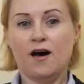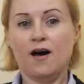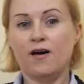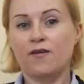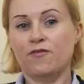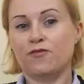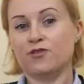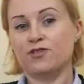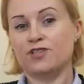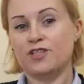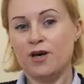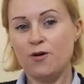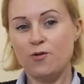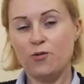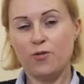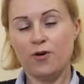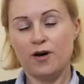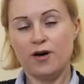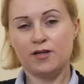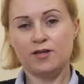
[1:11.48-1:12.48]
For
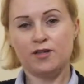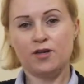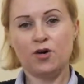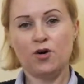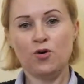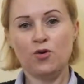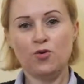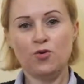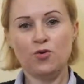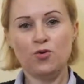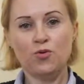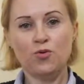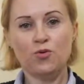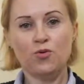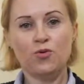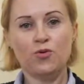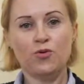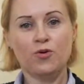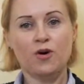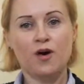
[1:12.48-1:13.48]
someone
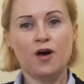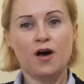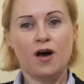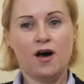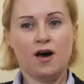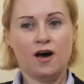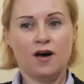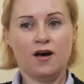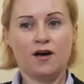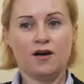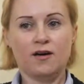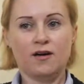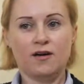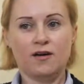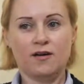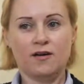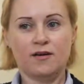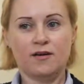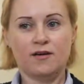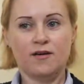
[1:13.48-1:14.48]
who
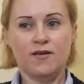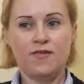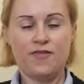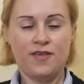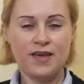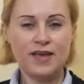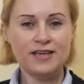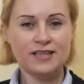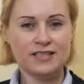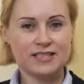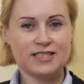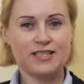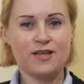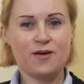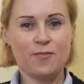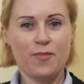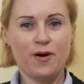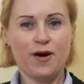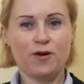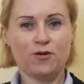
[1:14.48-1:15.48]
thinks
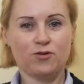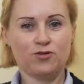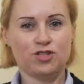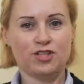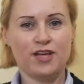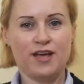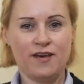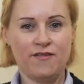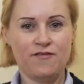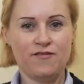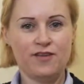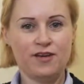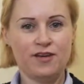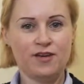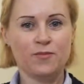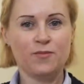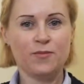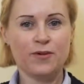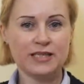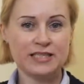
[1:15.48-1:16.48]
about
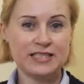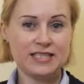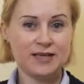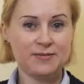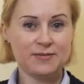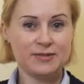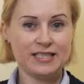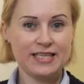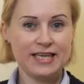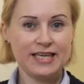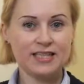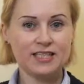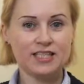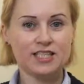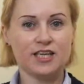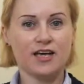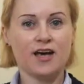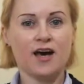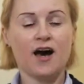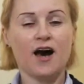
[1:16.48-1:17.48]
having part-time
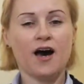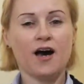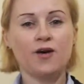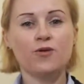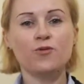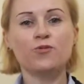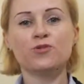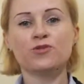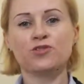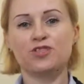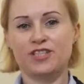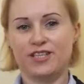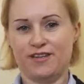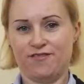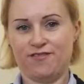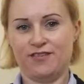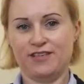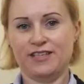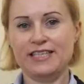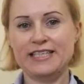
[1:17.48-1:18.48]
CELTA, I would
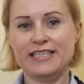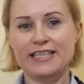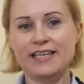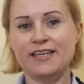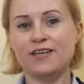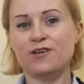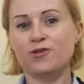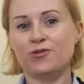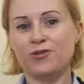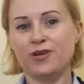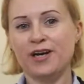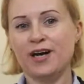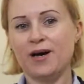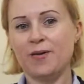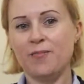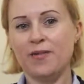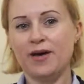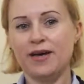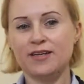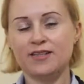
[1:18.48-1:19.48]
definitely
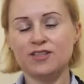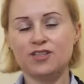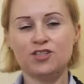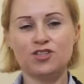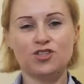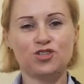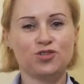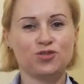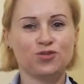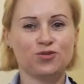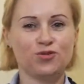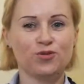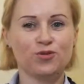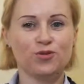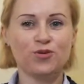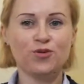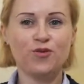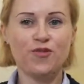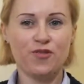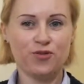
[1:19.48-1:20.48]
recommend to
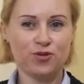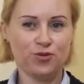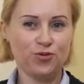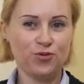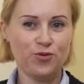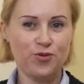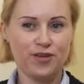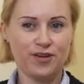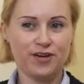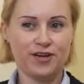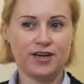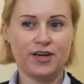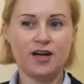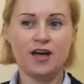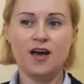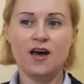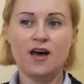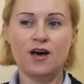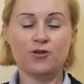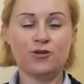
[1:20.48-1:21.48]
look through the
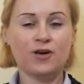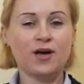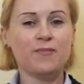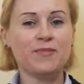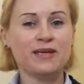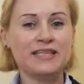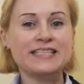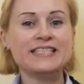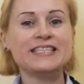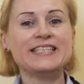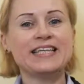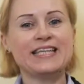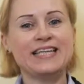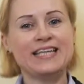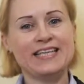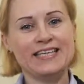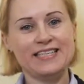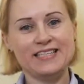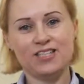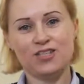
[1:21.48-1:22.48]
recommended
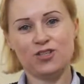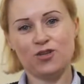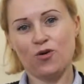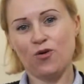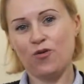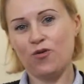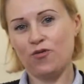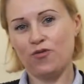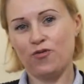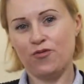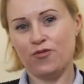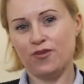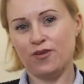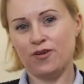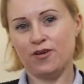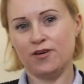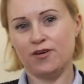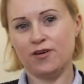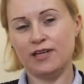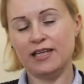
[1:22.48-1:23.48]
list of
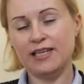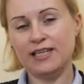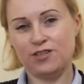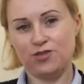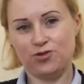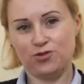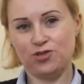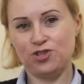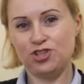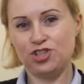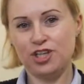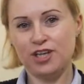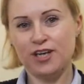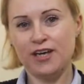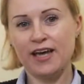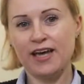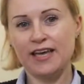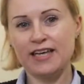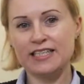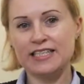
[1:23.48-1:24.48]
literature
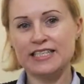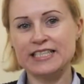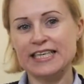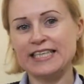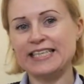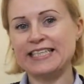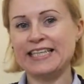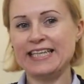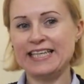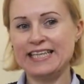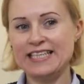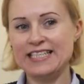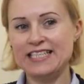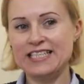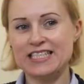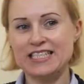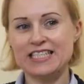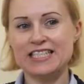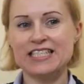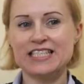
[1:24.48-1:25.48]
and at
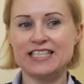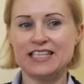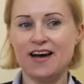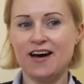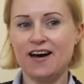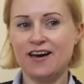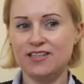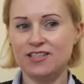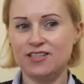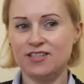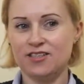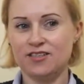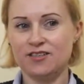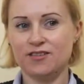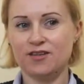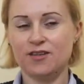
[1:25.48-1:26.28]
least start